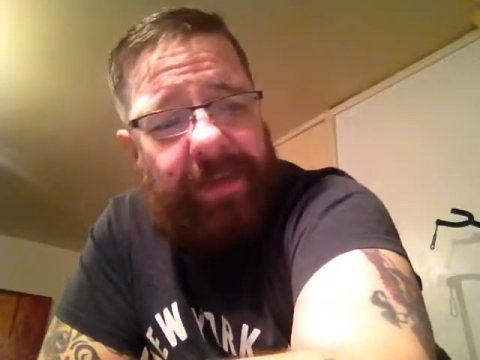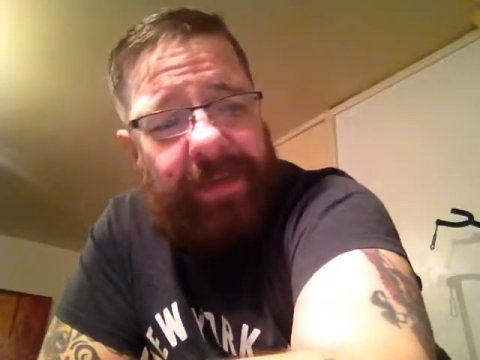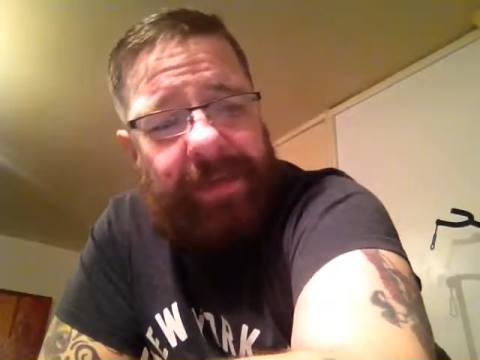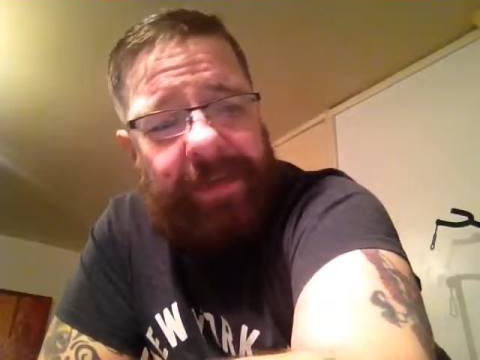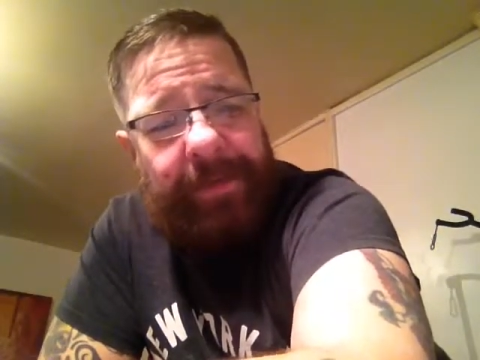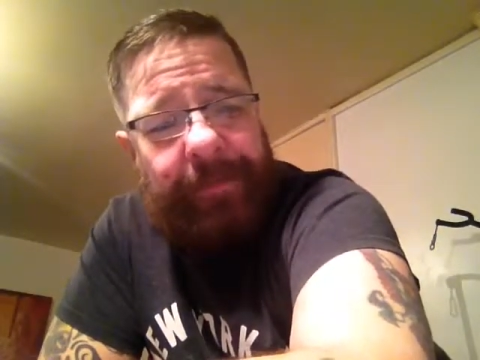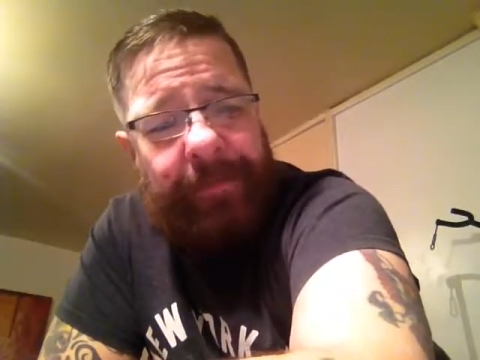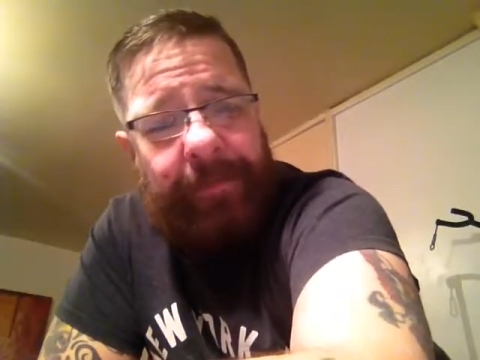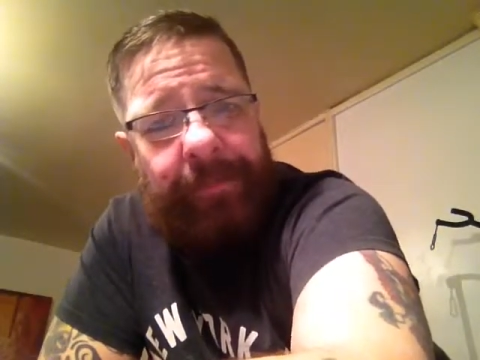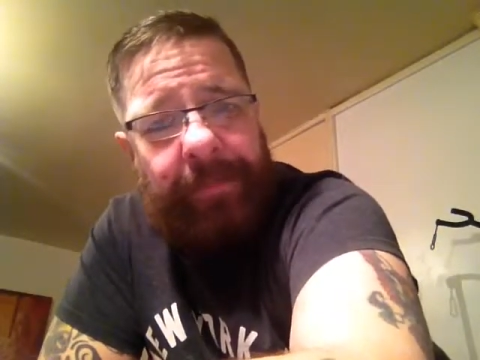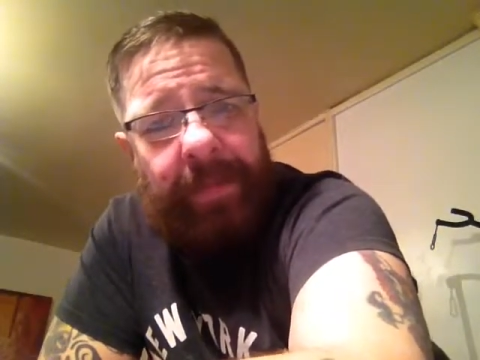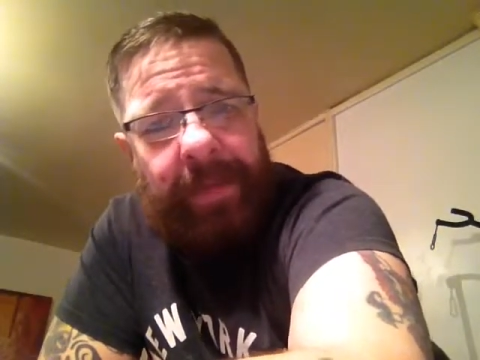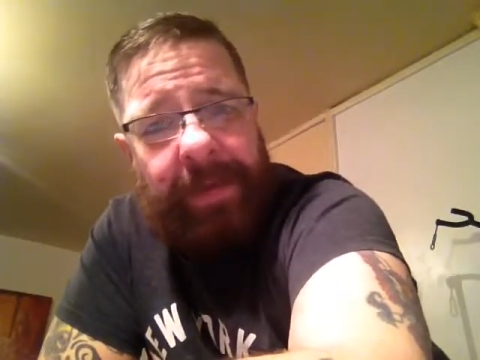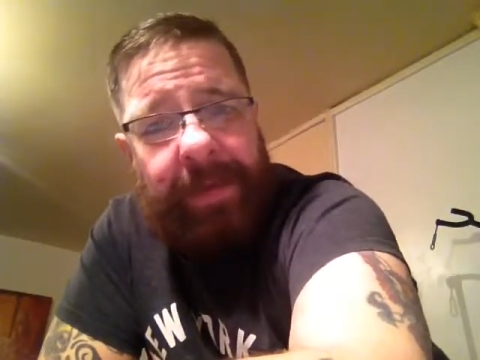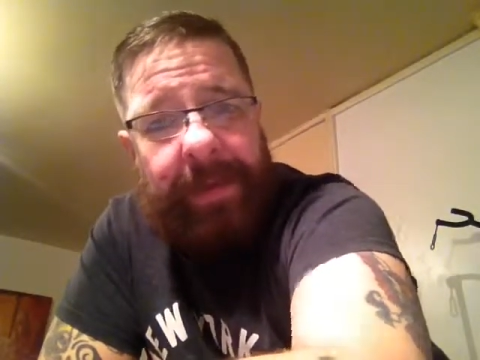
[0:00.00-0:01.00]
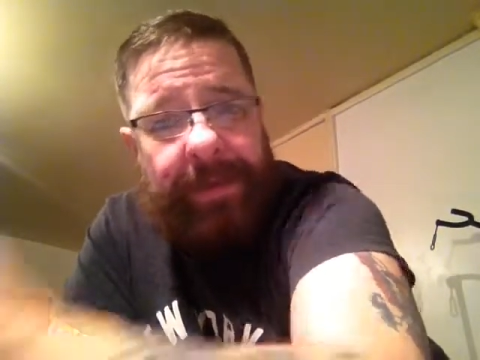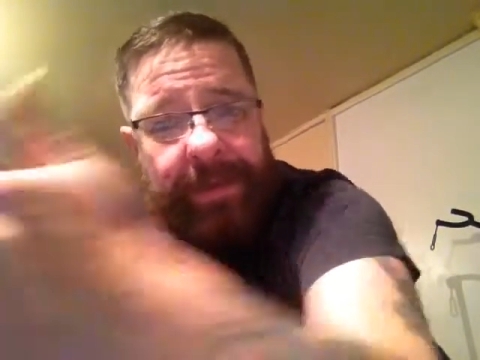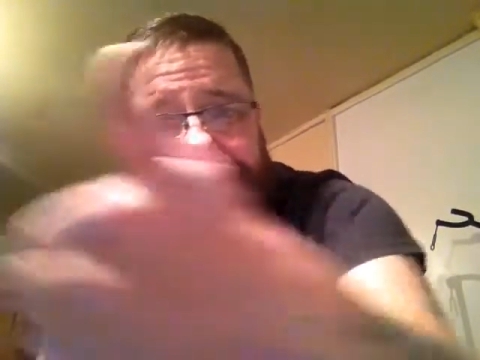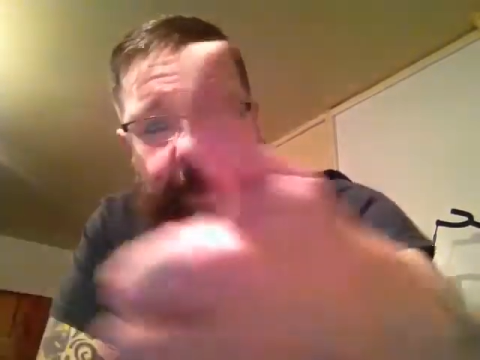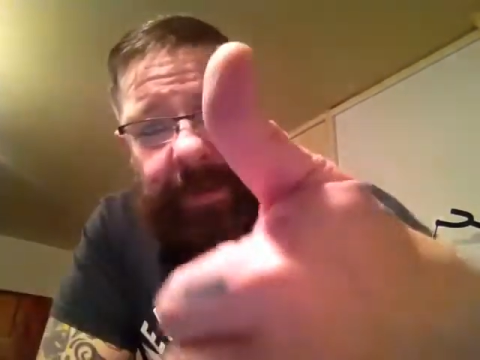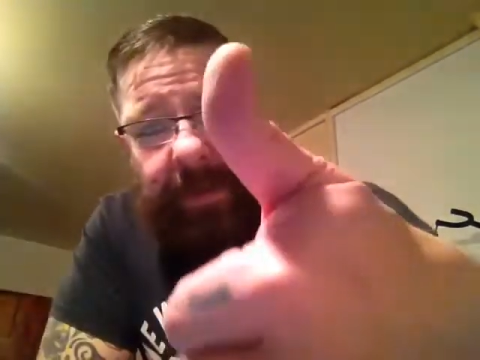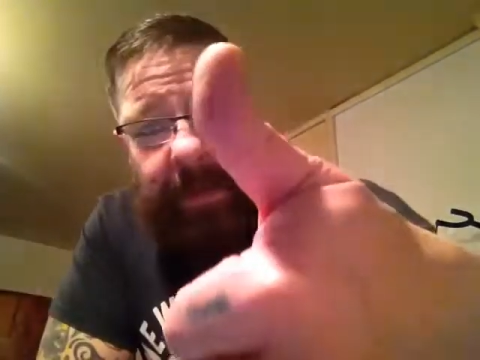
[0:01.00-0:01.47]
is.
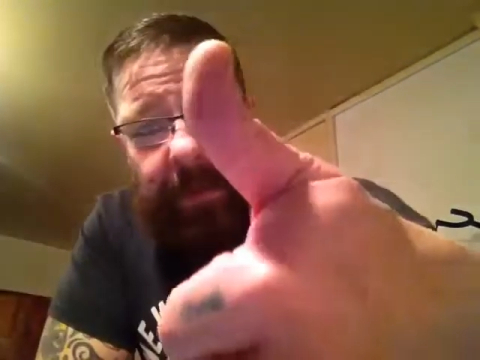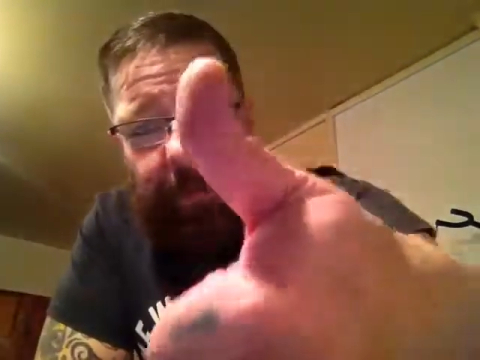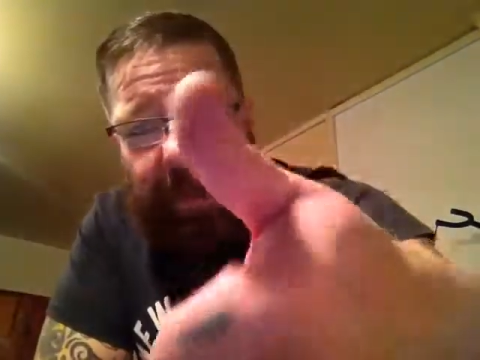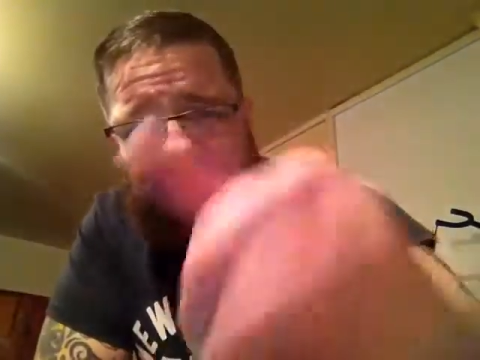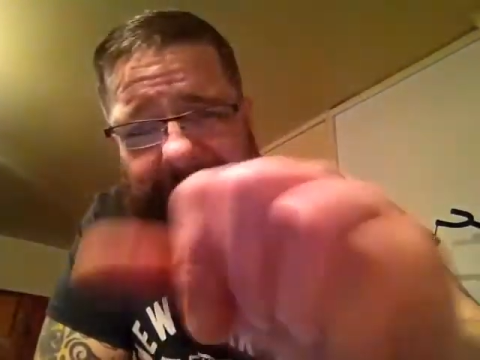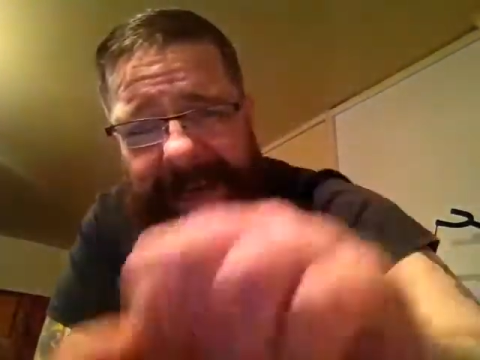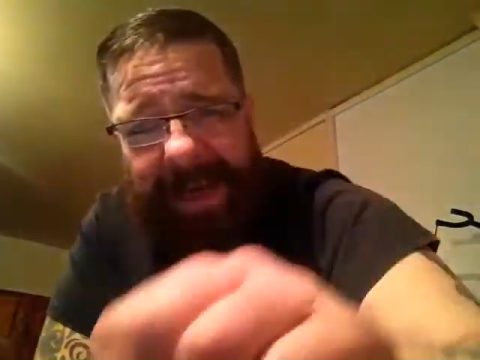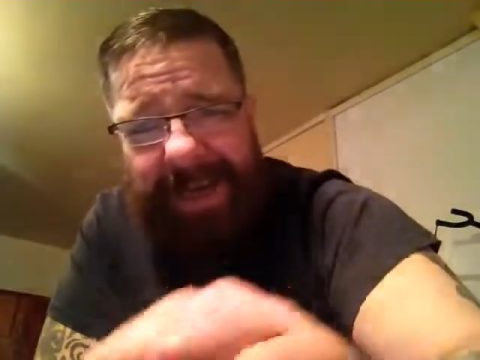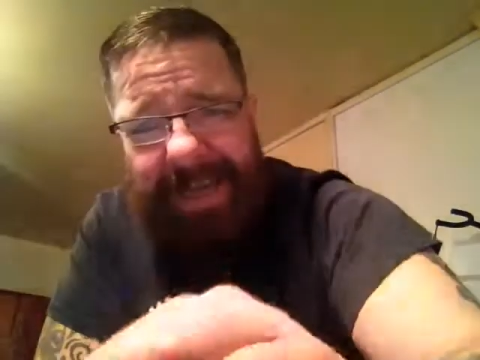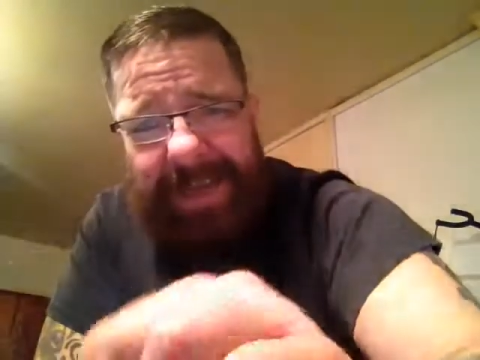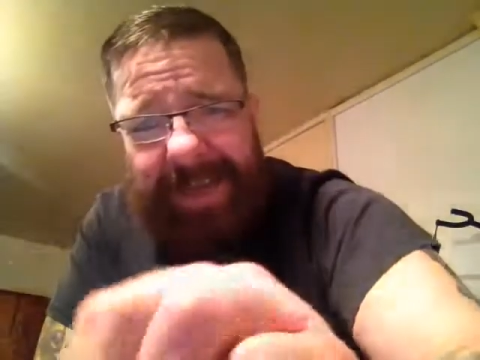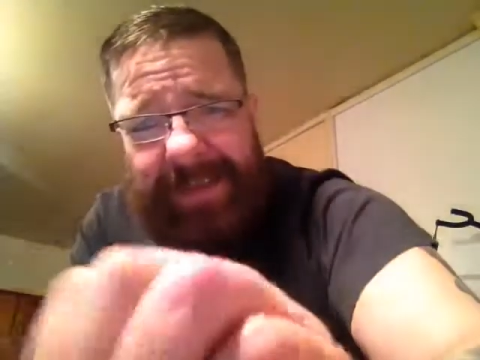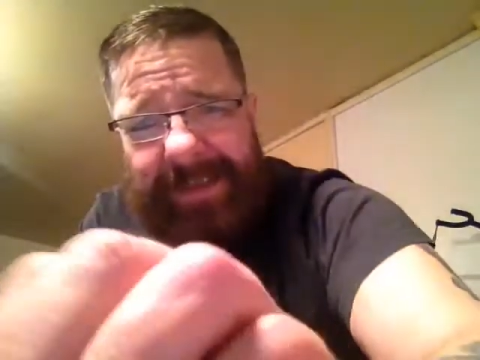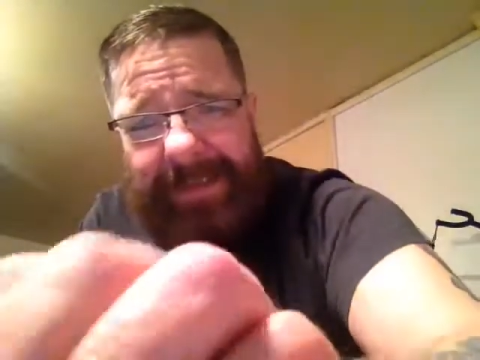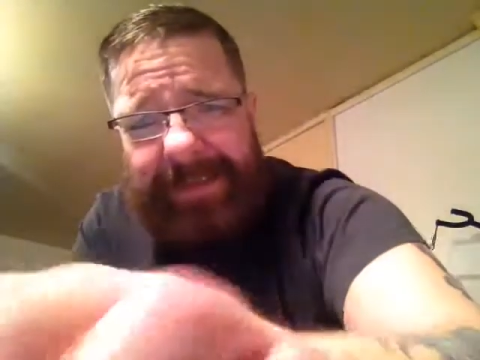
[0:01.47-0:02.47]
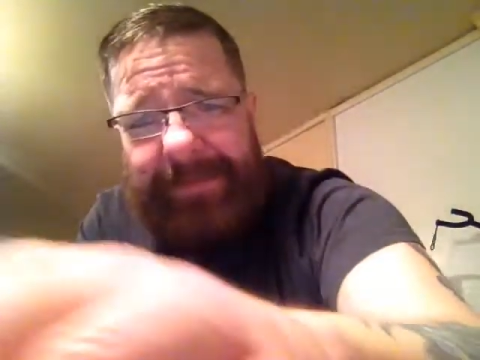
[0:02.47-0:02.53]
Baked tater.